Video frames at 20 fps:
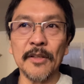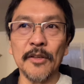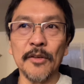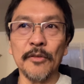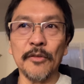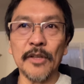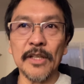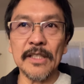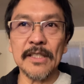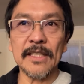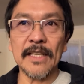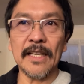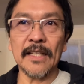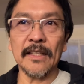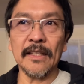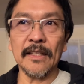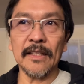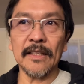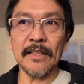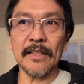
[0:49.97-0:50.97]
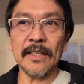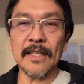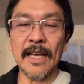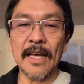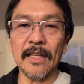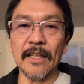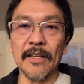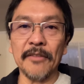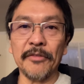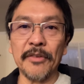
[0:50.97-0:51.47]
what is that? The
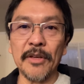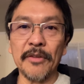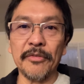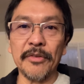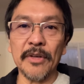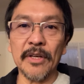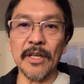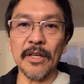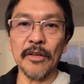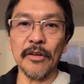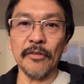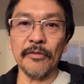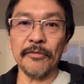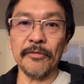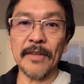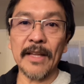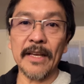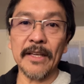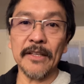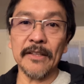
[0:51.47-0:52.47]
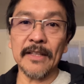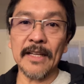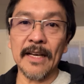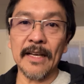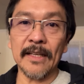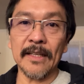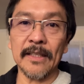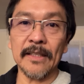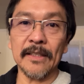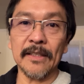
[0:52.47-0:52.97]
Cali. If you're gonna go fly
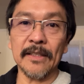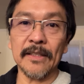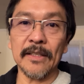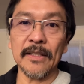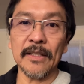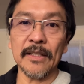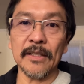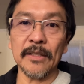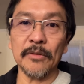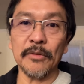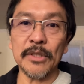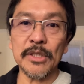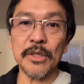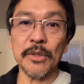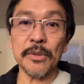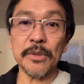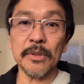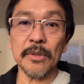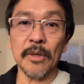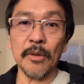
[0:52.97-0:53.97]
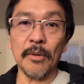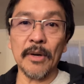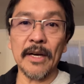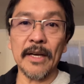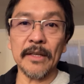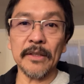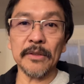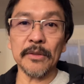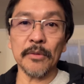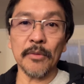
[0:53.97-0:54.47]
United, which goes to
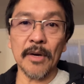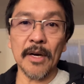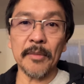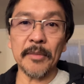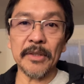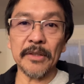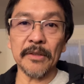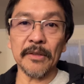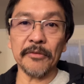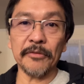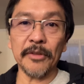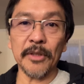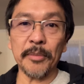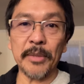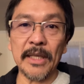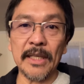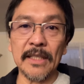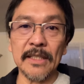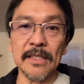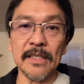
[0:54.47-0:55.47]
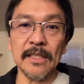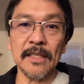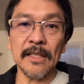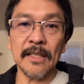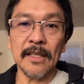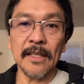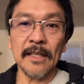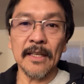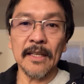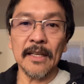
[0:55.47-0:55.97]
Hawaii, to Guam, and to the Philippines,
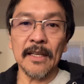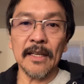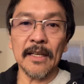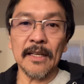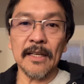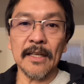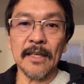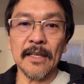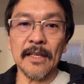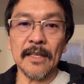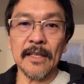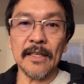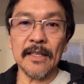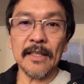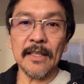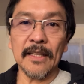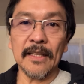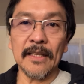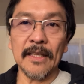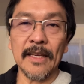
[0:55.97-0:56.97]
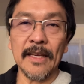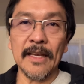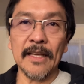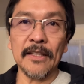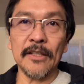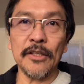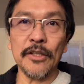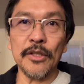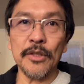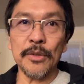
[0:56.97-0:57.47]

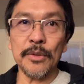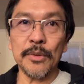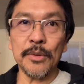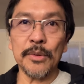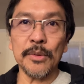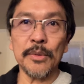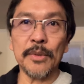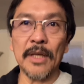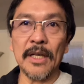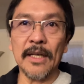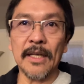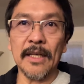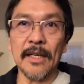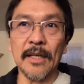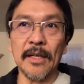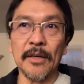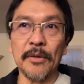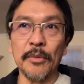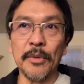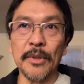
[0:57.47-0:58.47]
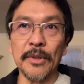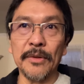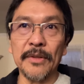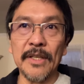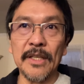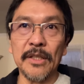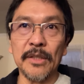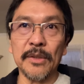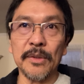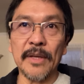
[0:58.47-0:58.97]
then you will
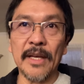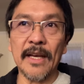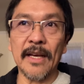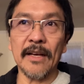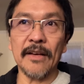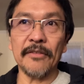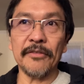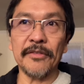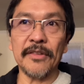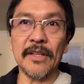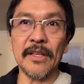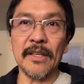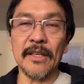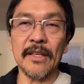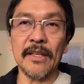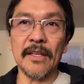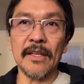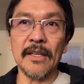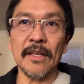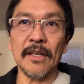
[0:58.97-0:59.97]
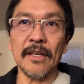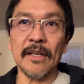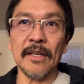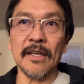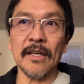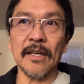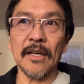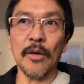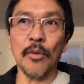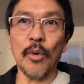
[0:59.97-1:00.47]
need to have the
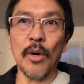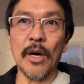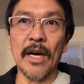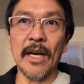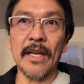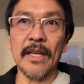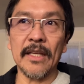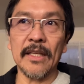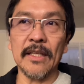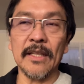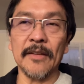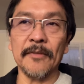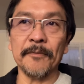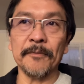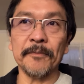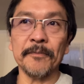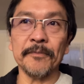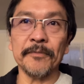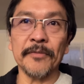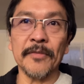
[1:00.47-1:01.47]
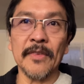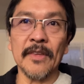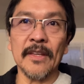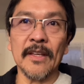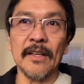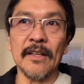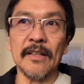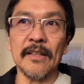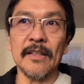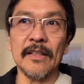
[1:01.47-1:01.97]
Hawaii
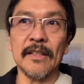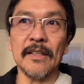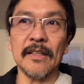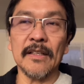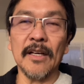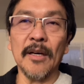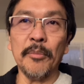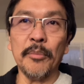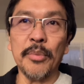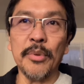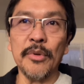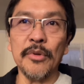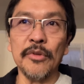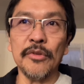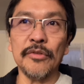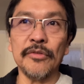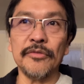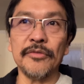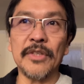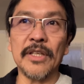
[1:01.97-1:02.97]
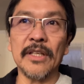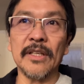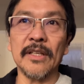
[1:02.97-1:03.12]
approved